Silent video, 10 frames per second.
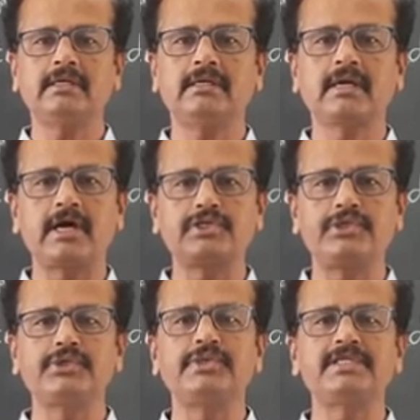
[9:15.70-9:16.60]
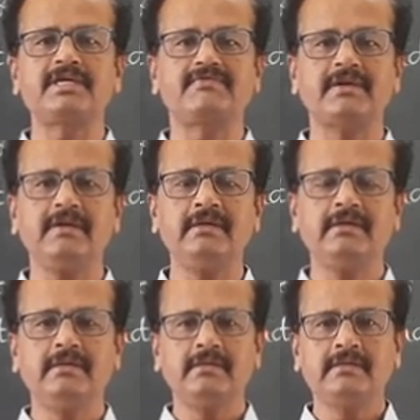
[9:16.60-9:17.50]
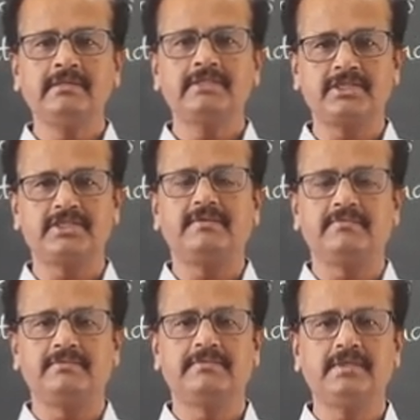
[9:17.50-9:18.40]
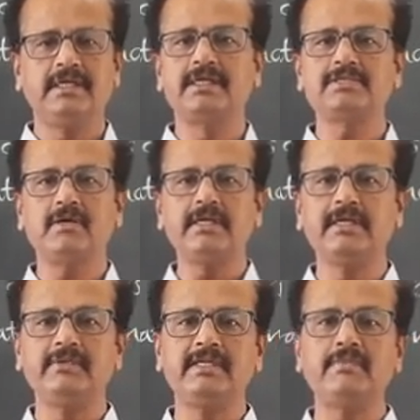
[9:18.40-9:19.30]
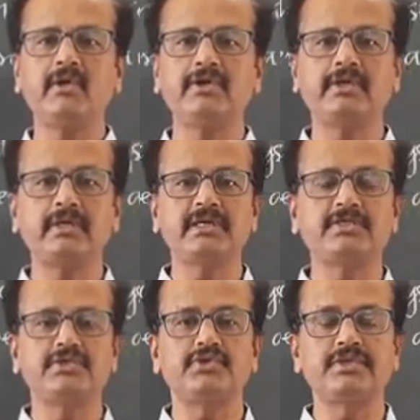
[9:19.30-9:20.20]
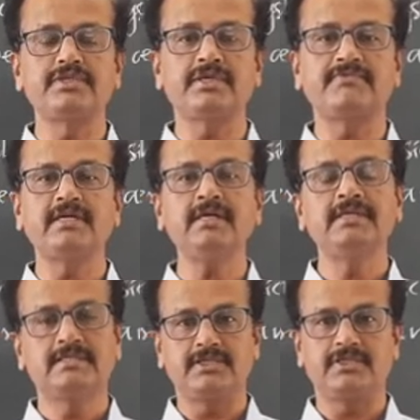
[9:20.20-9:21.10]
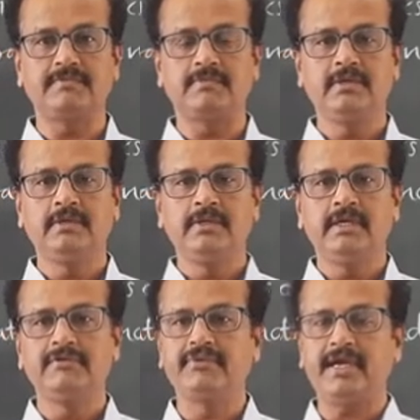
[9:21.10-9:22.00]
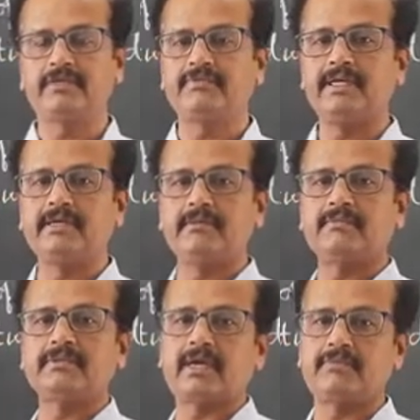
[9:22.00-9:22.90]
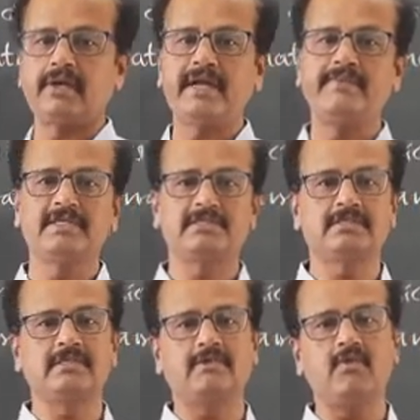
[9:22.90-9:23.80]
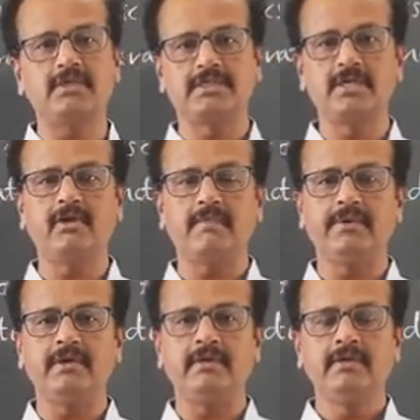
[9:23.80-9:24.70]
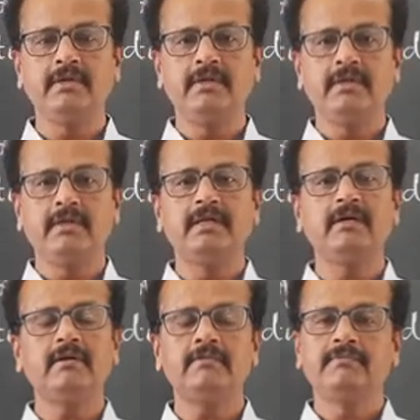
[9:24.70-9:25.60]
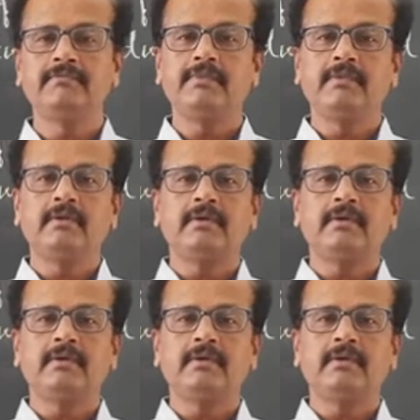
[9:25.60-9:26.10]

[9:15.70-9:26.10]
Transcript: constituents of the system. It does not deal with the molecular constituents of the system. In fact, when thermodynamics was developed, the